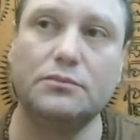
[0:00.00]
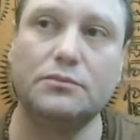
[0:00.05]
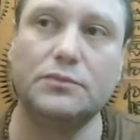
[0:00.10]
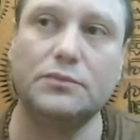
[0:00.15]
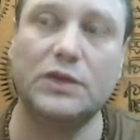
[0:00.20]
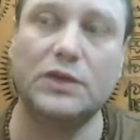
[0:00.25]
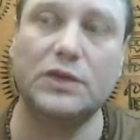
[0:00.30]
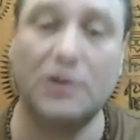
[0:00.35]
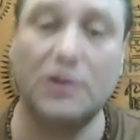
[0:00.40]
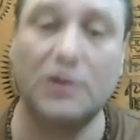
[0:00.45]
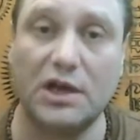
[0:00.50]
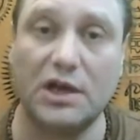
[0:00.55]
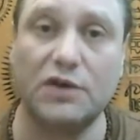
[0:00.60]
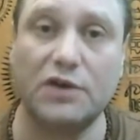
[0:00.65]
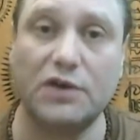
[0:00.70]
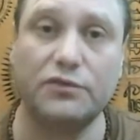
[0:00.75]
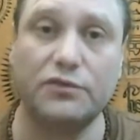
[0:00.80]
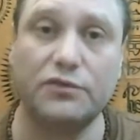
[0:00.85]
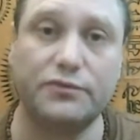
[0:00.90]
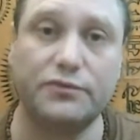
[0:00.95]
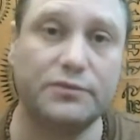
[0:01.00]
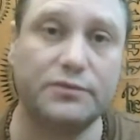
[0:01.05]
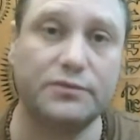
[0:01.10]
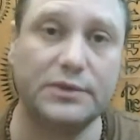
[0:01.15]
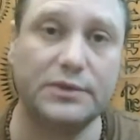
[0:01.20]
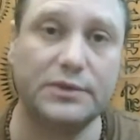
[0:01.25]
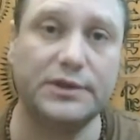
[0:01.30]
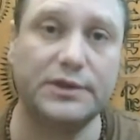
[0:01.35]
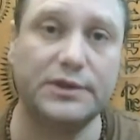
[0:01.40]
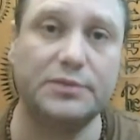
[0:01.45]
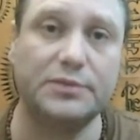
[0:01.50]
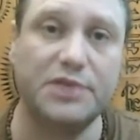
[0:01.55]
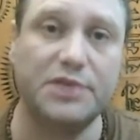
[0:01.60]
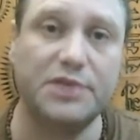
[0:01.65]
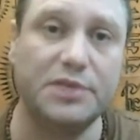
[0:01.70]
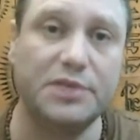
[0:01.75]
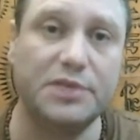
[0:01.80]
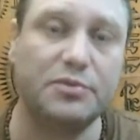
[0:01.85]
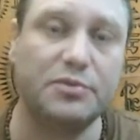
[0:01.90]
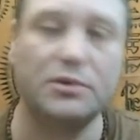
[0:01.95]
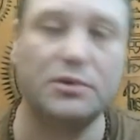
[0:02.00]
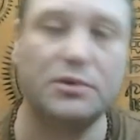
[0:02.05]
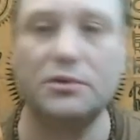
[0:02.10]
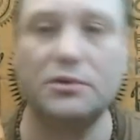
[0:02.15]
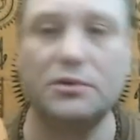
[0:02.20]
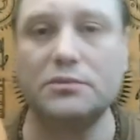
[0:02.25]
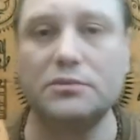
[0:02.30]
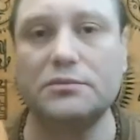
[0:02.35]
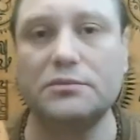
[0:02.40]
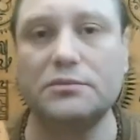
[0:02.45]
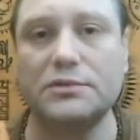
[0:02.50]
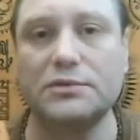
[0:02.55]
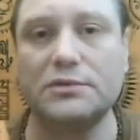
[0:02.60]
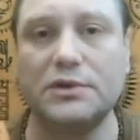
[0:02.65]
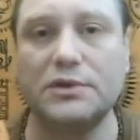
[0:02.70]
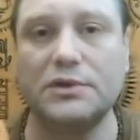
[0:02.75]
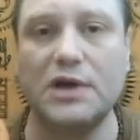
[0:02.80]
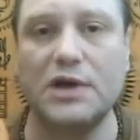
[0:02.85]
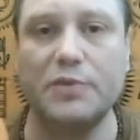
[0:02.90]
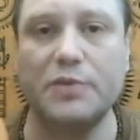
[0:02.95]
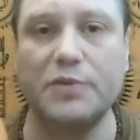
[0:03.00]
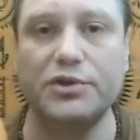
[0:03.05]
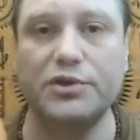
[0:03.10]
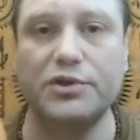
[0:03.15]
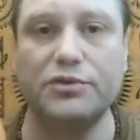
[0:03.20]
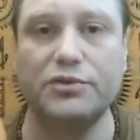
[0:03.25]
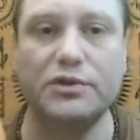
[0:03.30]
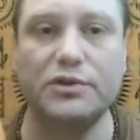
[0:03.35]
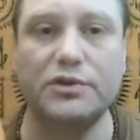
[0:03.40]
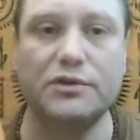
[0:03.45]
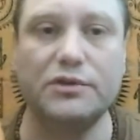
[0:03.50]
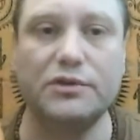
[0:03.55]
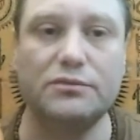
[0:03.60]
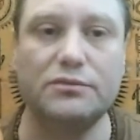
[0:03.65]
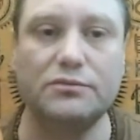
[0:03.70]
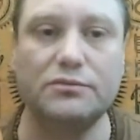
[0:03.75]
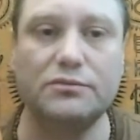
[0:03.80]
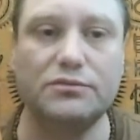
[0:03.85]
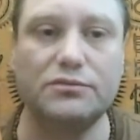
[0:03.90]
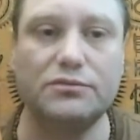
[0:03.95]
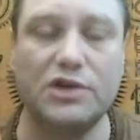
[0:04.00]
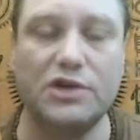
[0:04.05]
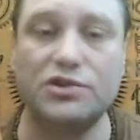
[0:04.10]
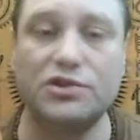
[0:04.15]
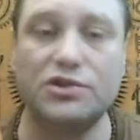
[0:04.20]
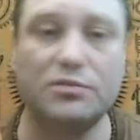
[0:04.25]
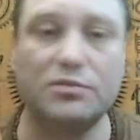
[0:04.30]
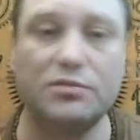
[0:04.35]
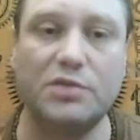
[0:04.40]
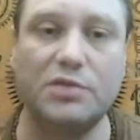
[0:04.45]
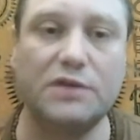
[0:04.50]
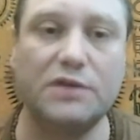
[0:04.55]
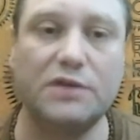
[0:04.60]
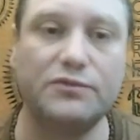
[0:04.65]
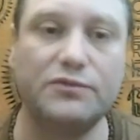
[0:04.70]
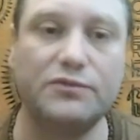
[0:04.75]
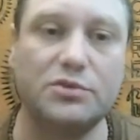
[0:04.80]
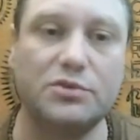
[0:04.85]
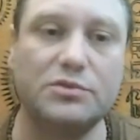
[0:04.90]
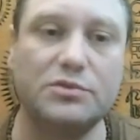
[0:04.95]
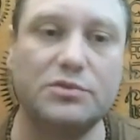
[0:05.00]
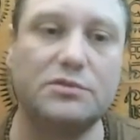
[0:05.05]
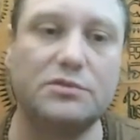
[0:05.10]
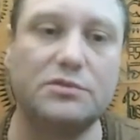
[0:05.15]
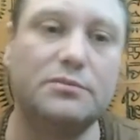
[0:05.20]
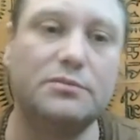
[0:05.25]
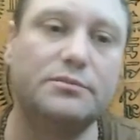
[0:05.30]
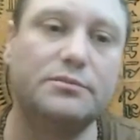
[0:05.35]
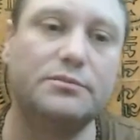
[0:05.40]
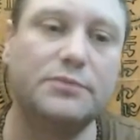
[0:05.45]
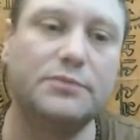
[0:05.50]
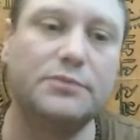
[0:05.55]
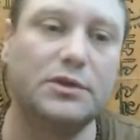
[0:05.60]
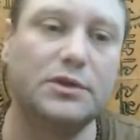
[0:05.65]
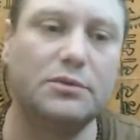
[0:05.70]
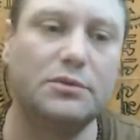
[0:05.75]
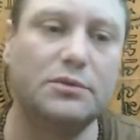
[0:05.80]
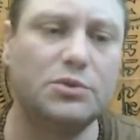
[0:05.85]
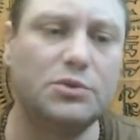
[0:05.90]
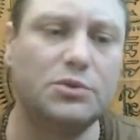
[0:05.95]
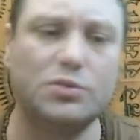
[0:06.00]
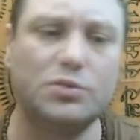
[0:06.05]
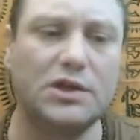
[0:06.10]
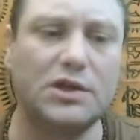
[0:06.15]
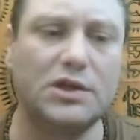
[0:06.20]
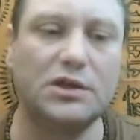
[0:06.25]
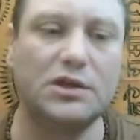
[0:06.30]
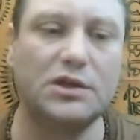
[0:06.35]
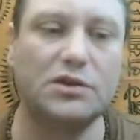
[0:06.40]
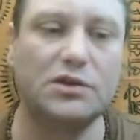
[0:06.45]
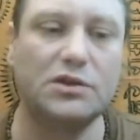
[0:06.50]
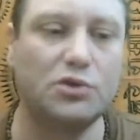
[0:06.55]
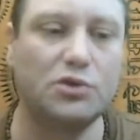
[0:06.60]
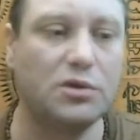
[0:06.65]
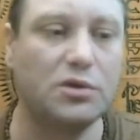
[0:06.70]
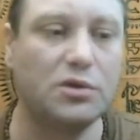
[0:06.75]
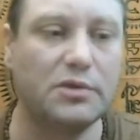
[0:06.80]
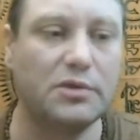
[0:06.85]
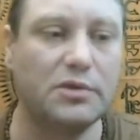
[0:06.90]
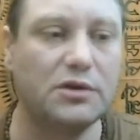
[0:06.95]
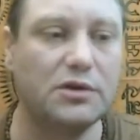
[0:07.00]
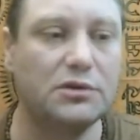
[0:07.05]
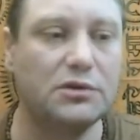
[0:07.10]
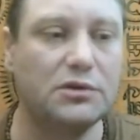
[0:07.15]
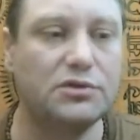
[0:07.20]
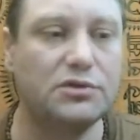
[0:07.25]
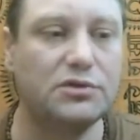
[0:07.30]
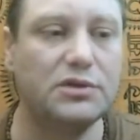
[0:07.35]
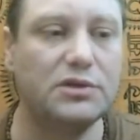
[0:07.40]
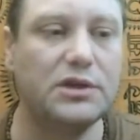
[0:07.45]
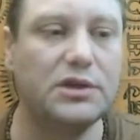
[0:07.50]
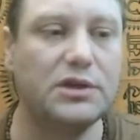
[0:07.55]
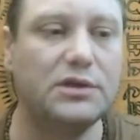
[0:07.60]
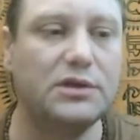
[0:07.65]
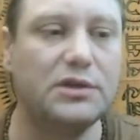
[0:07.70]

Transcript: a lot of like people coming to the Russian platforms, but we're not gonna talk about it today.